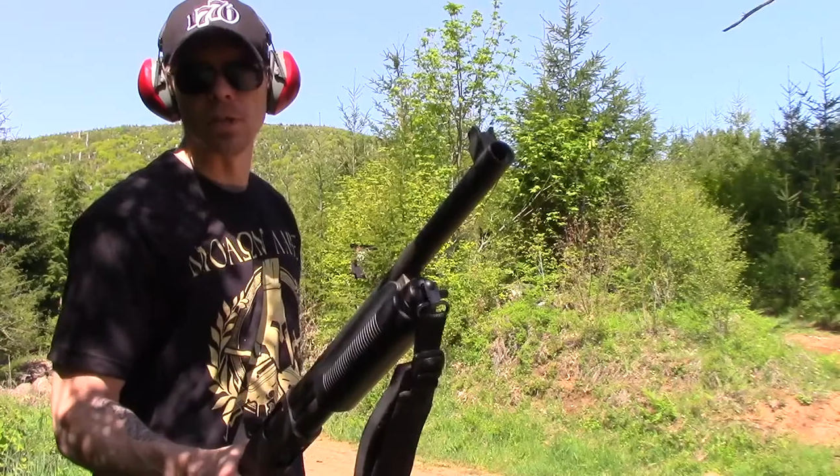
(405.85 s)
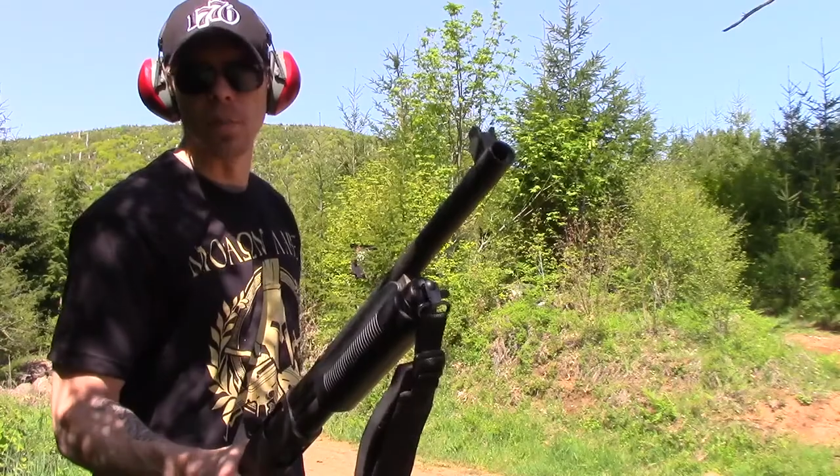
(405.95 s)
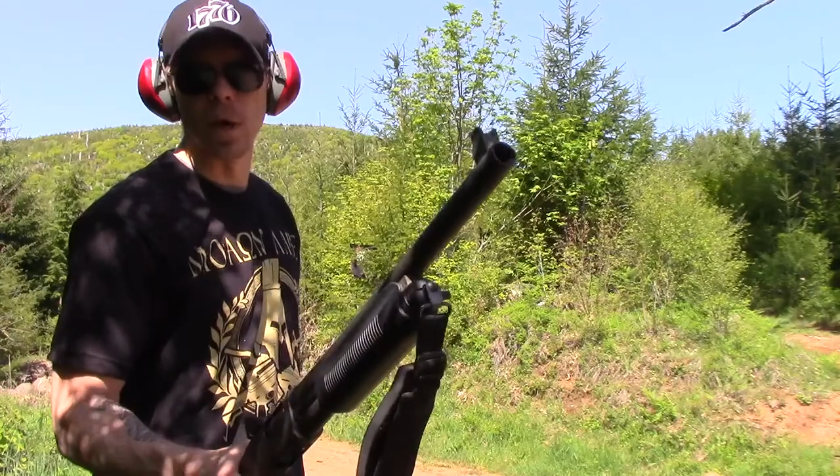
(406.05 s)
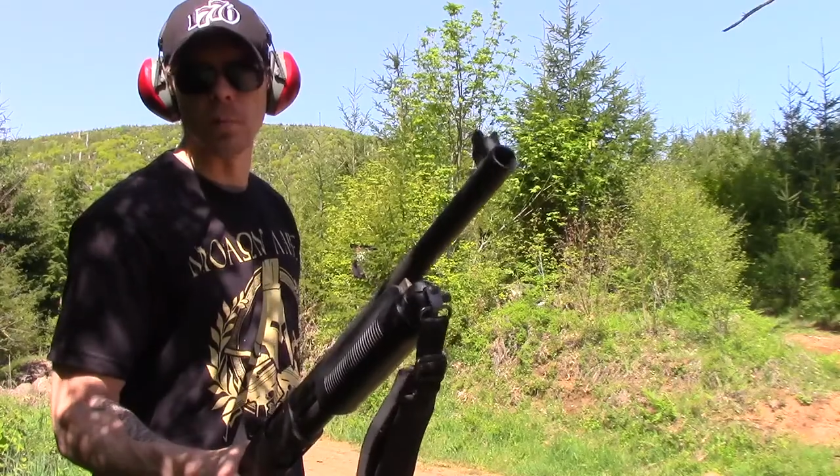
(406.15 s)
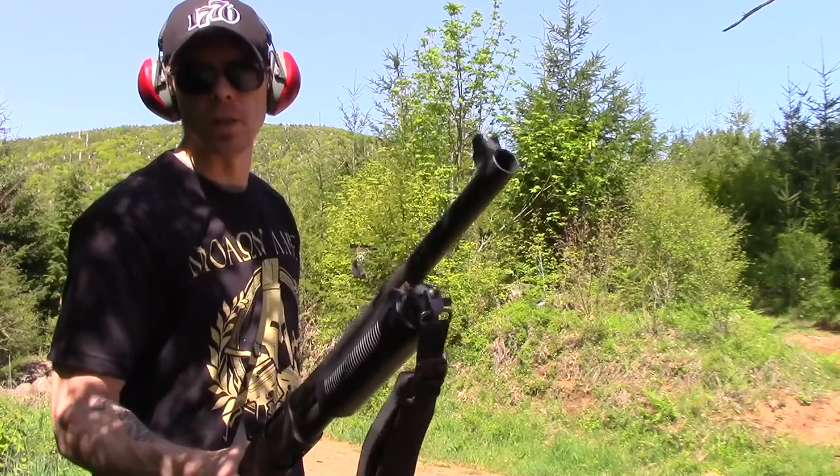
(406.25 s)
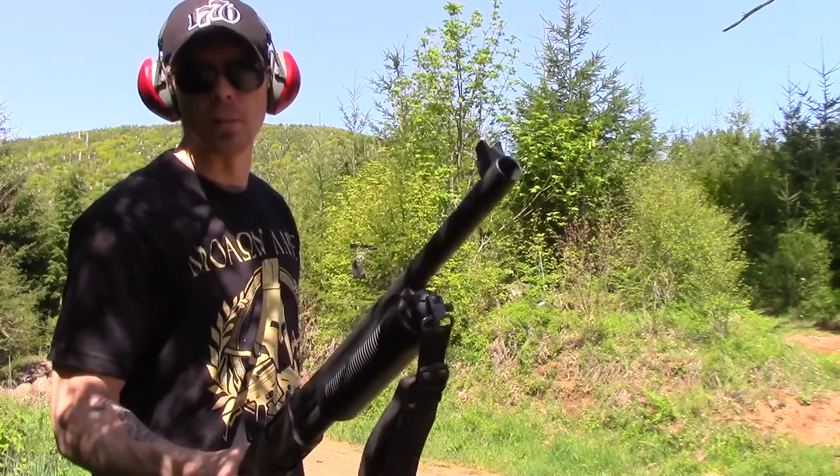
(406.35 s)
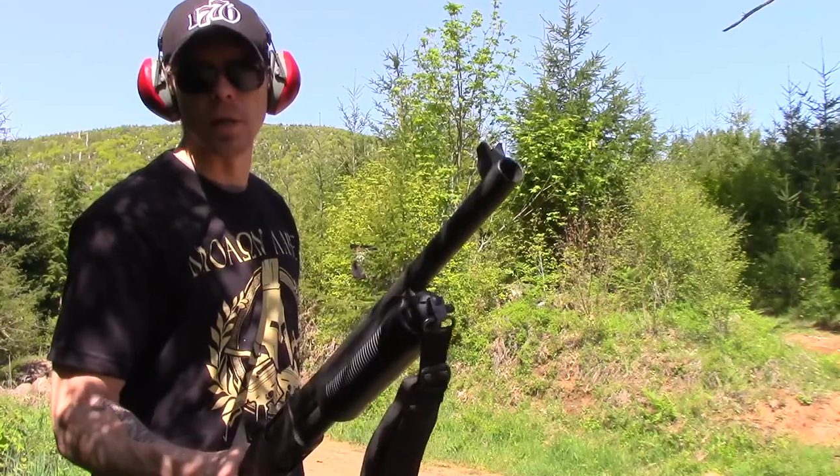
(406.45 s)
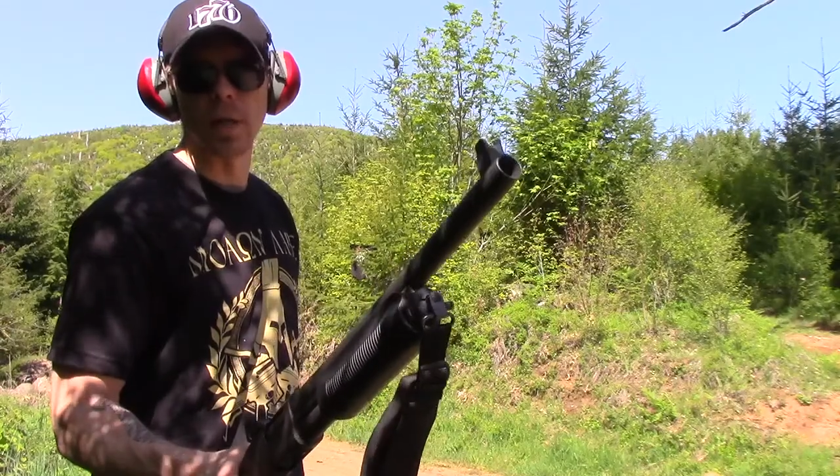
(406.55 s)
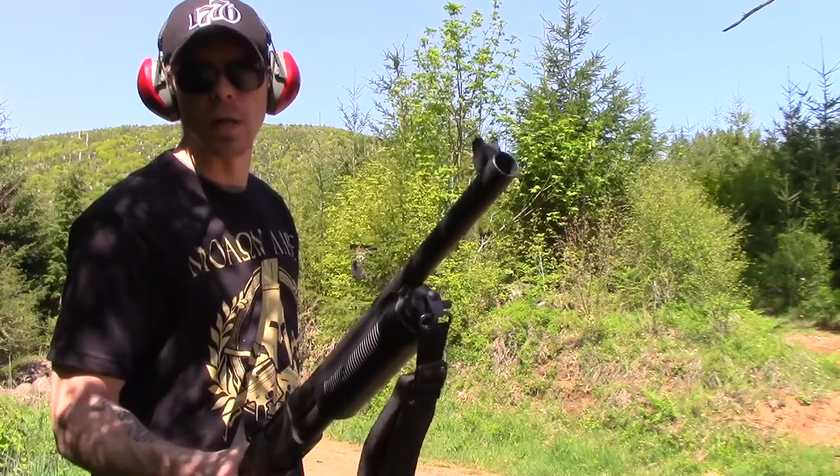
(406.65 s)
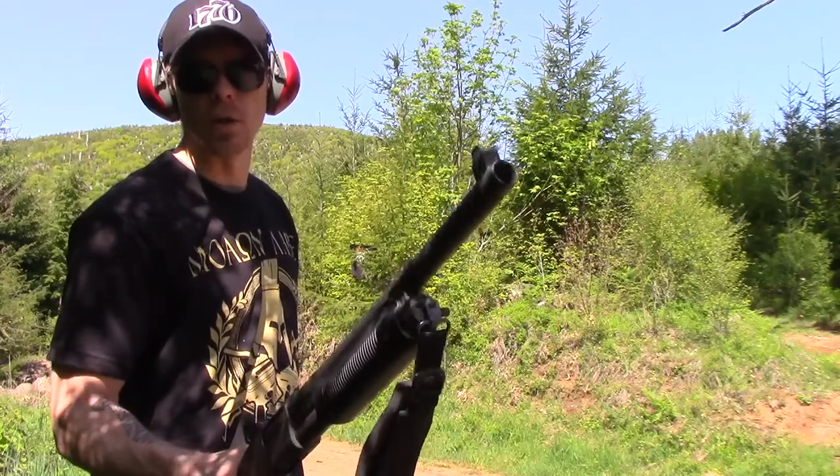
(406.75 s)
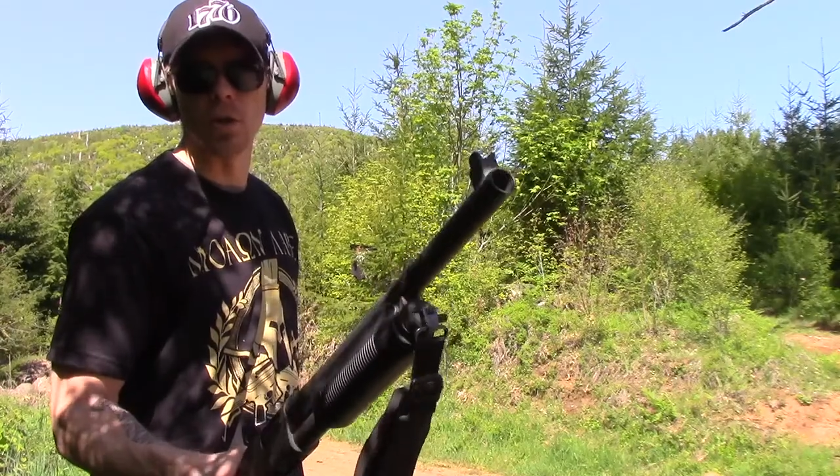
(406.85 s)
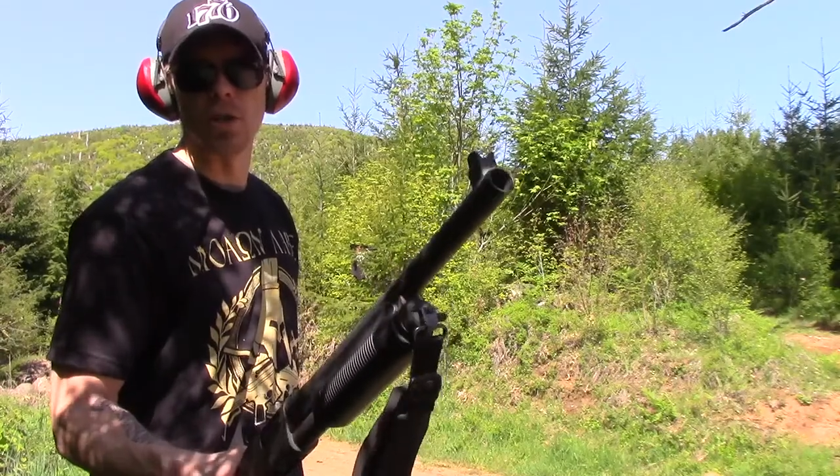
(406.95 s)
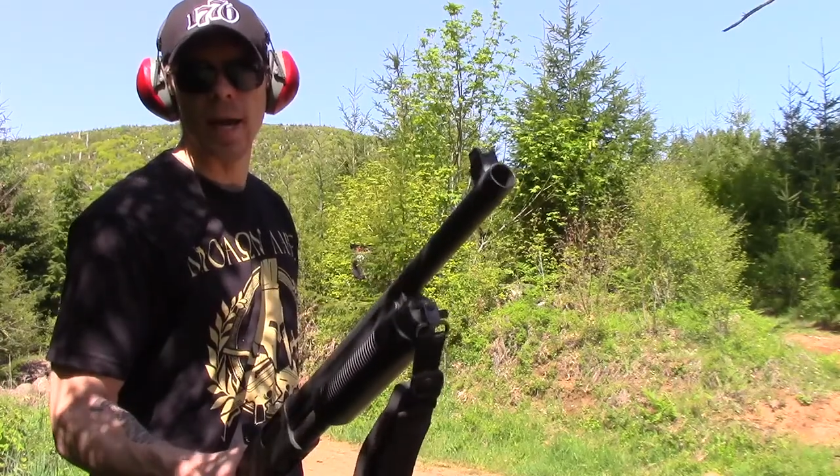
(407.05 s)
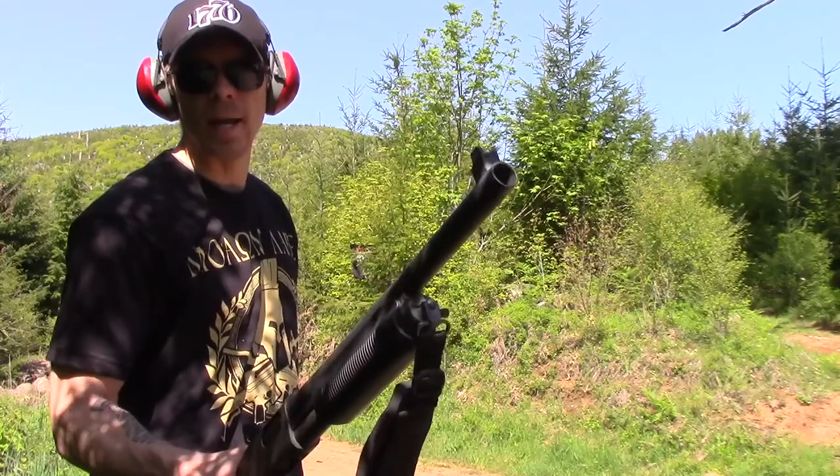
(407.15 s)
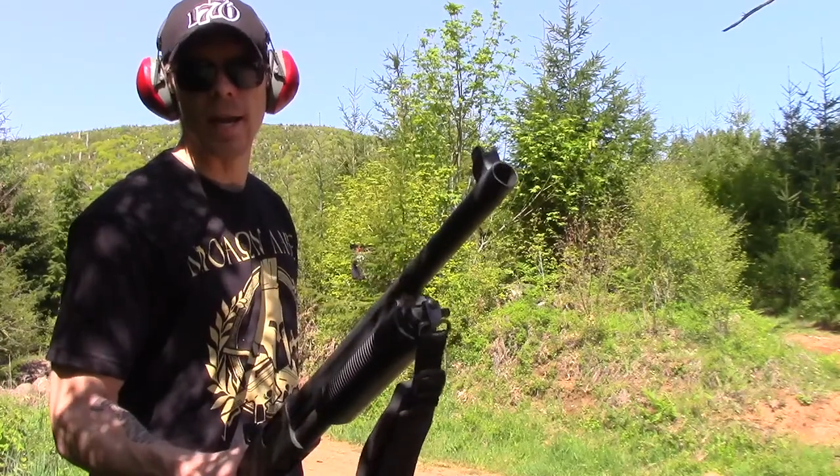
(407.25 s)
mom explaining how your
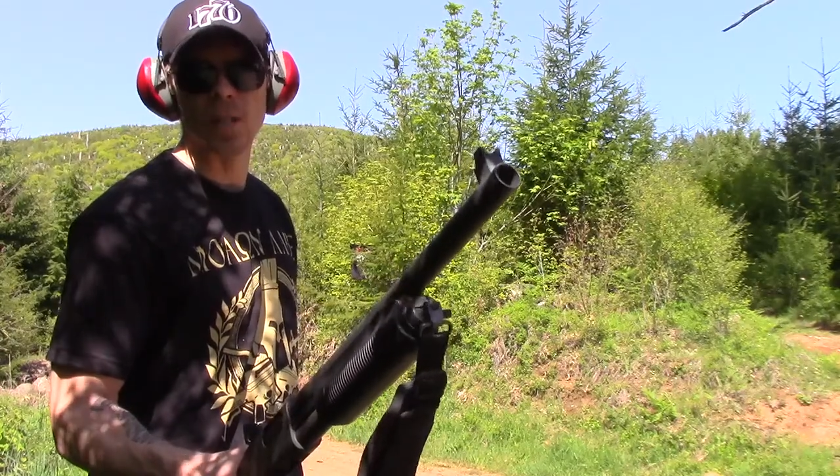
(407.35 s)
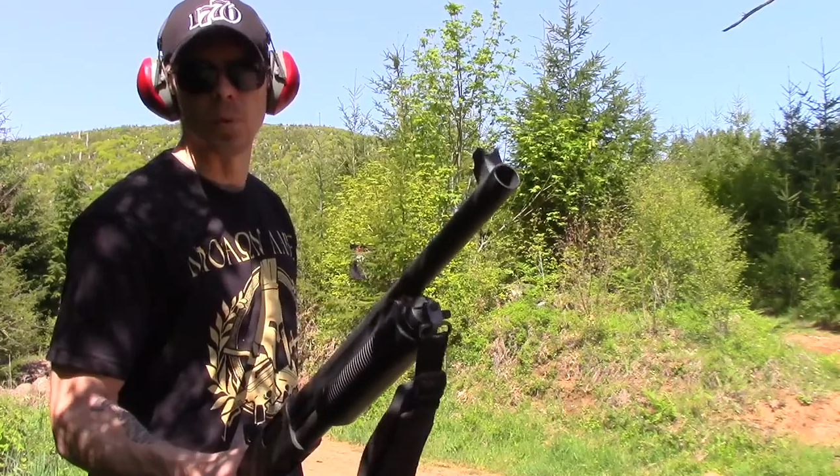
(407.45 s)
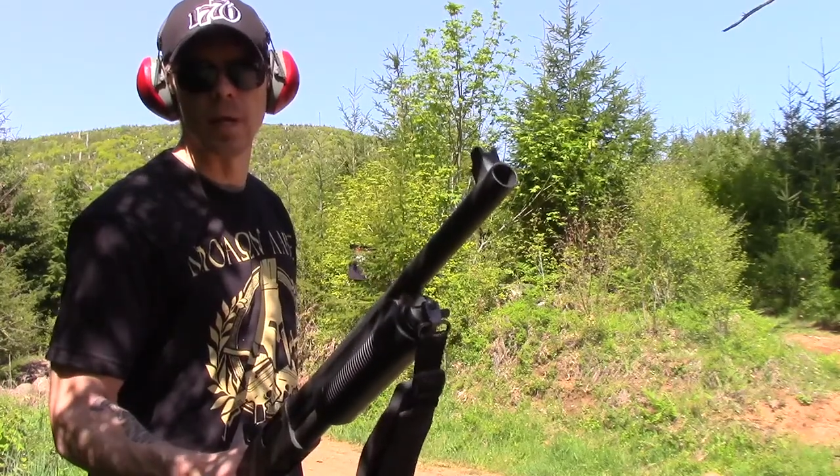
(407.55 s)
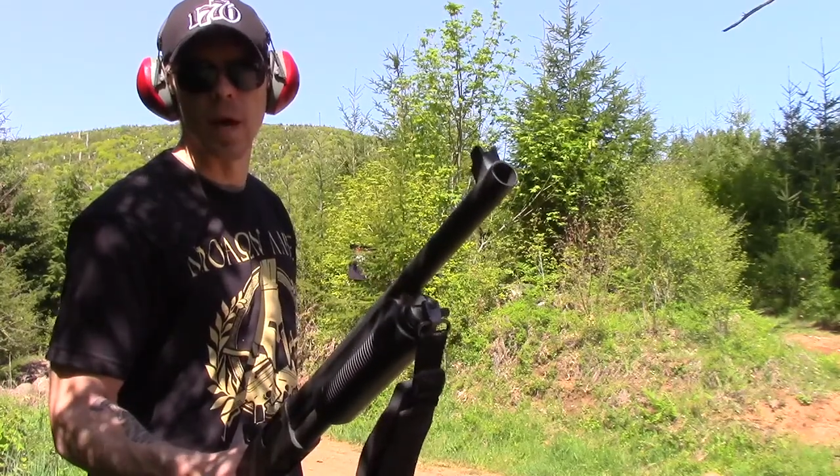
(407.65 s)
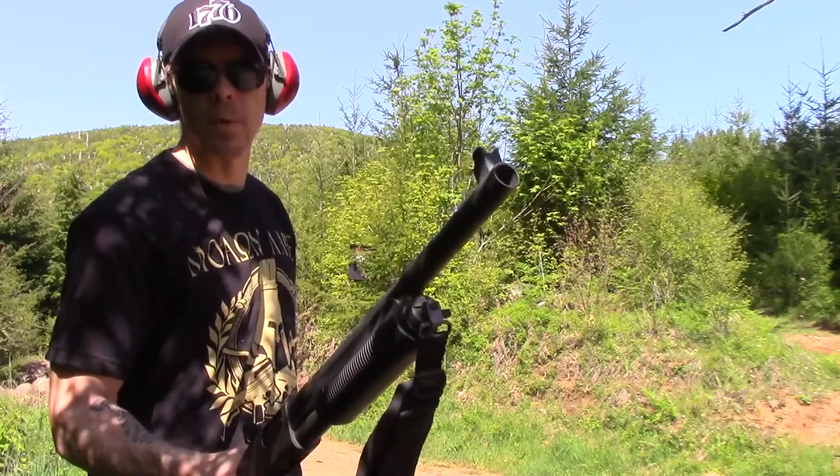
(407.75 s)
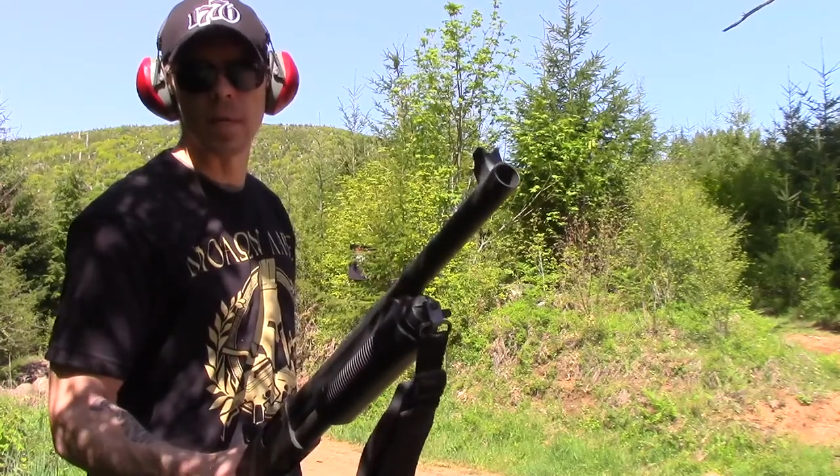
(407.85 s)
jackassery got him